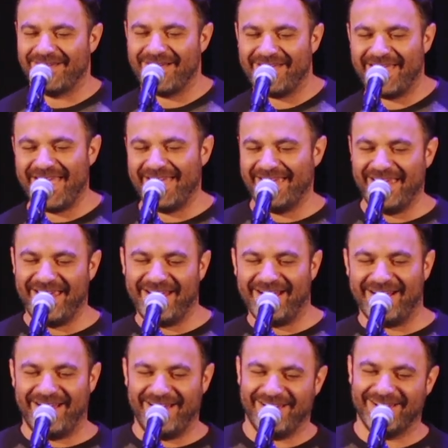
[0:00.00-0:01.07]
I'll hang
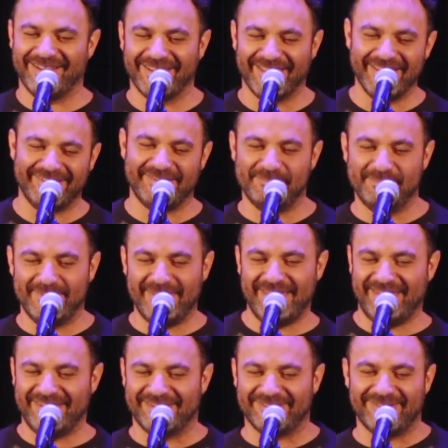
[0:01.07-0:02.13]
here, get some
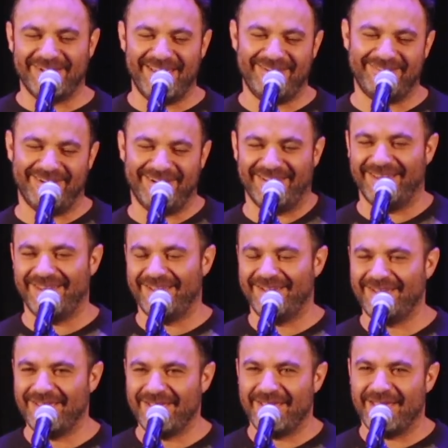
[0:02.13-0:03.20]
beads, whatever, you know?
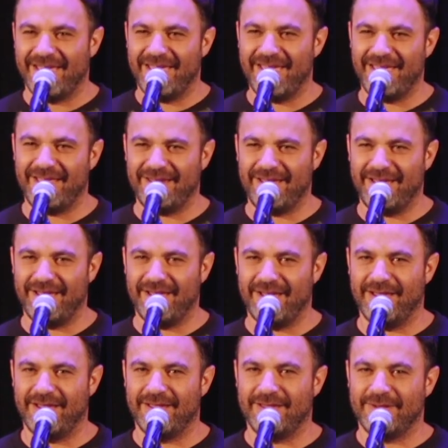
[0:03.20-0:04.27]
And,
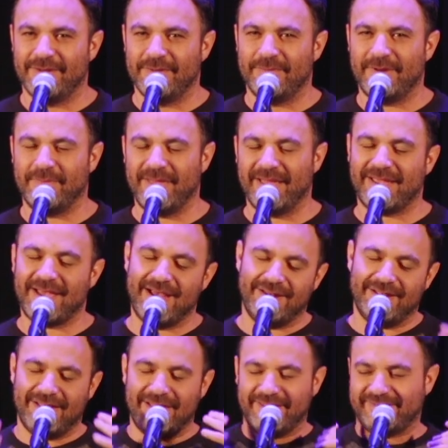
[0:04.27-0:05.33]
but I'm like kind
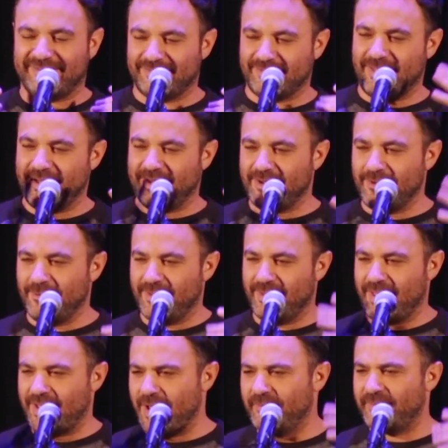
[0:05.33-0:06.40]
of like going
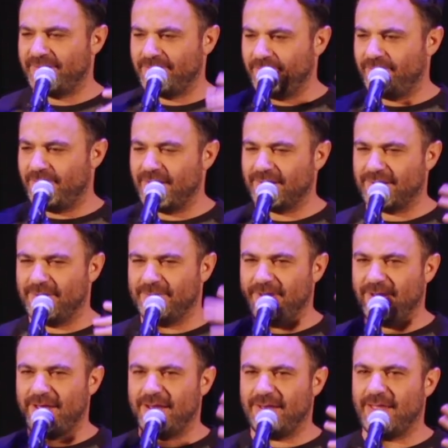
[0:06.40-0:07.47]
like, I'm still fucked up,
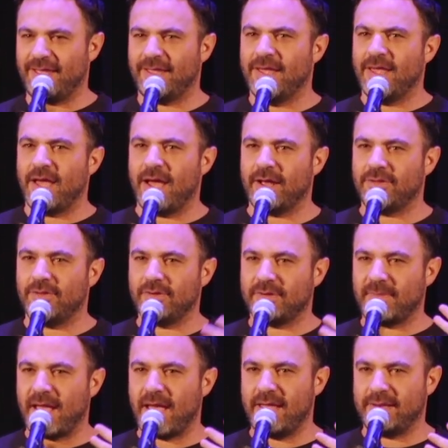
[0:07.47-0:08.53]
you know? And like, I close
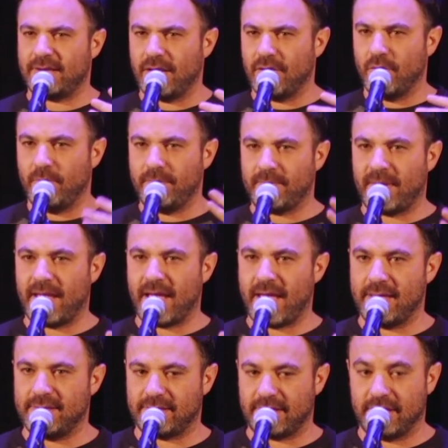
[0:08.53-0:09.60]
my eyes and I open my
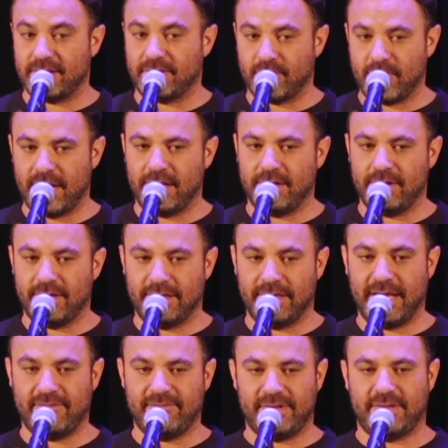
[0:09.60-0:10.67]
eyes and I swear to you, the
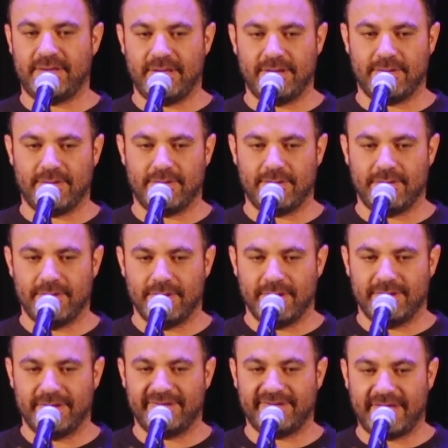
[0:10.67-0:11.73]
Navy SEAL
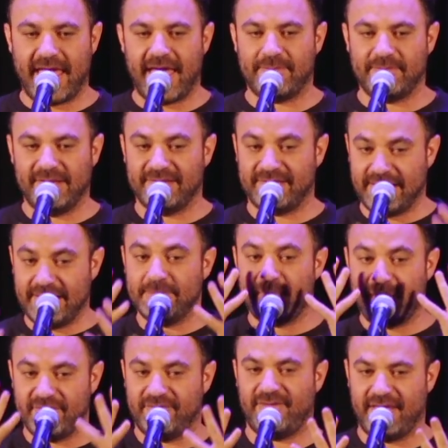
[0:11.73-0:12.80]
that stabbed me is in
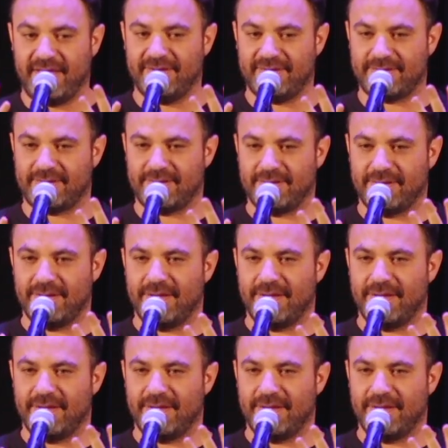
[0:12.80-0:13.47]
my face.